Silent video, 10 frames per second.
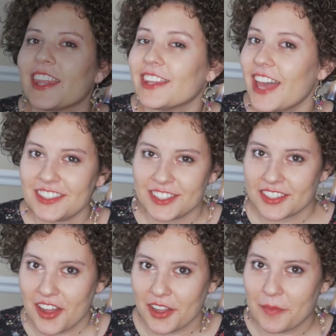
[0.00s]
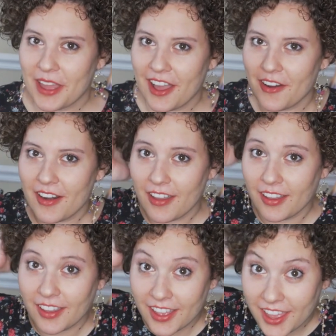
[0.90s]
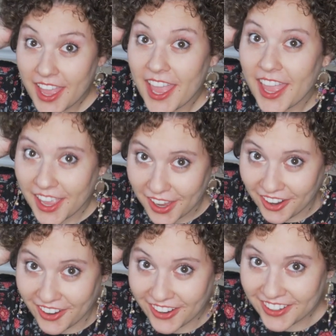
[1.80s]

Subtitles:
let's talk about hair.